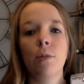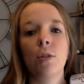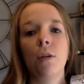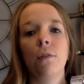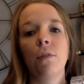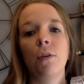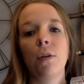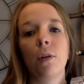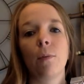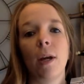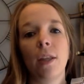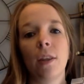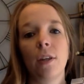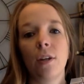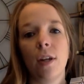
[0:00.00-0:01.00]
So if you can
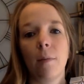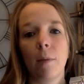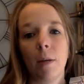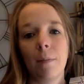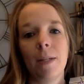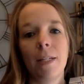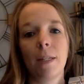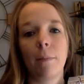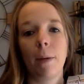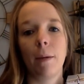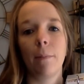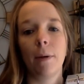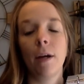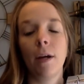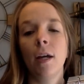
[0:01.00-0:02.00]
write their name on a piece of
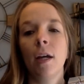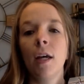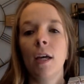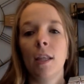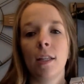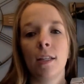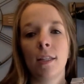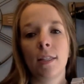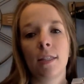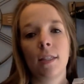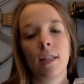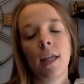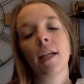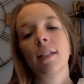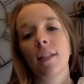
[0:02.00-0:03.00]
paper, and
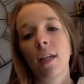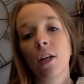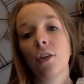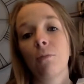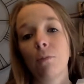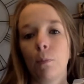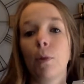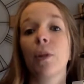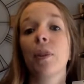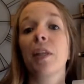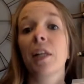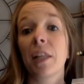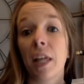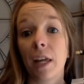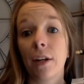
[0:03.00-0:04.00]
then tell them to put the
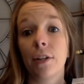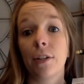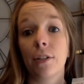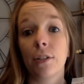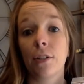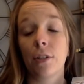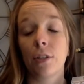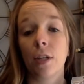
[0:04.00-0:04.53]
letters